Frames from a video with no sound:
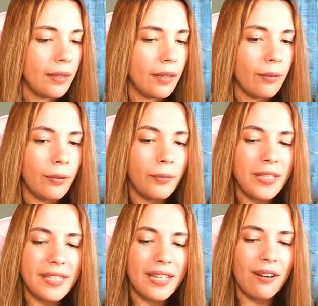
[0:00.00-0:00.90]

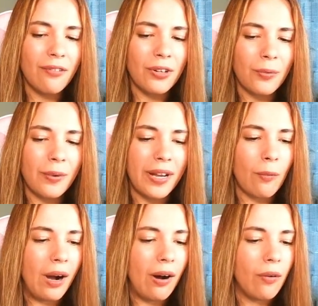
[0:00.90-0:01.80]
Rediscovered the Way.
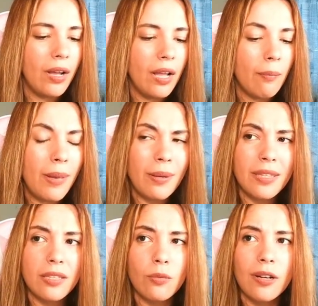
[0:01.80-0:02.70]
Wow. Maybe
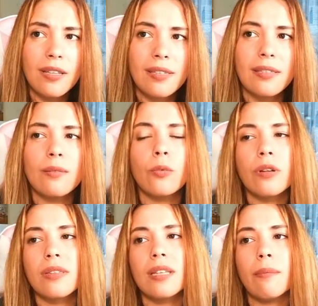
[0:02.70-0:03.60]
this one is
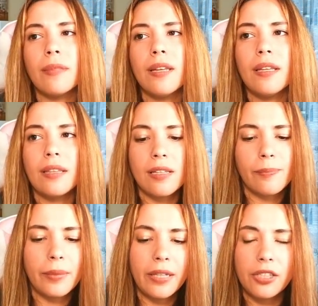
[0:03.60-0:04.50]
worth something. It does
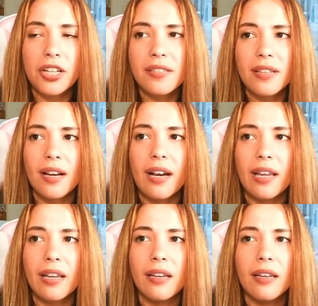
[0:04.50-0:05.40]
play
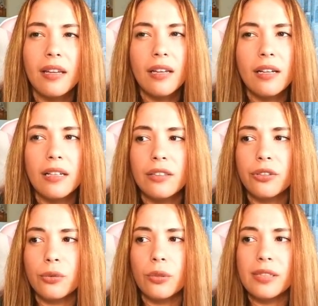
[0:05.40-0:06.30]
Jeskai
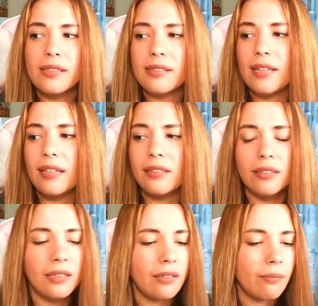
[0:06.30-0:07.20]
controlling
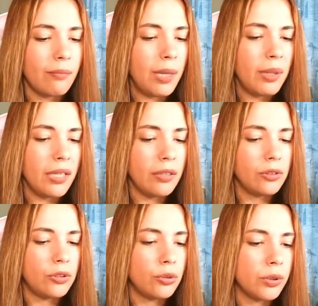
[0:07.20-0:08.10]
standard. Maybe
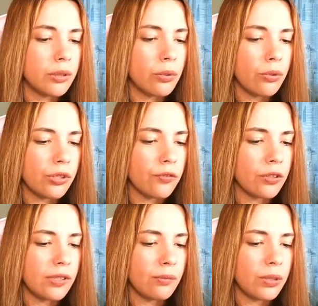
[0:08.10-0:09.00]
2 euros for
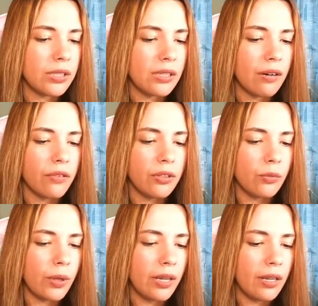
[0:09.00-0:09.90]
this Rediscovered the
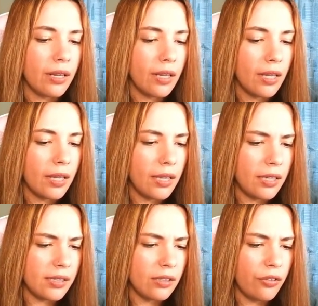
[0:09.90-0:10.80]
Way. It
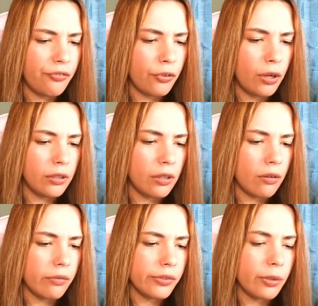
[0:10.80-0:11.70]
is not foil
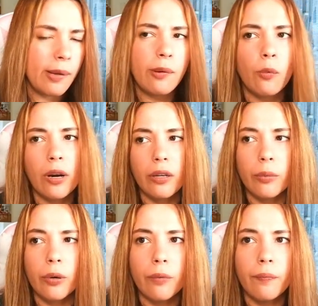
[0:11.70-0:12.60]
though, so maybe 1
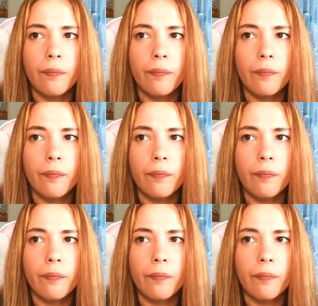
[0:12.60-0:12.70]
euro.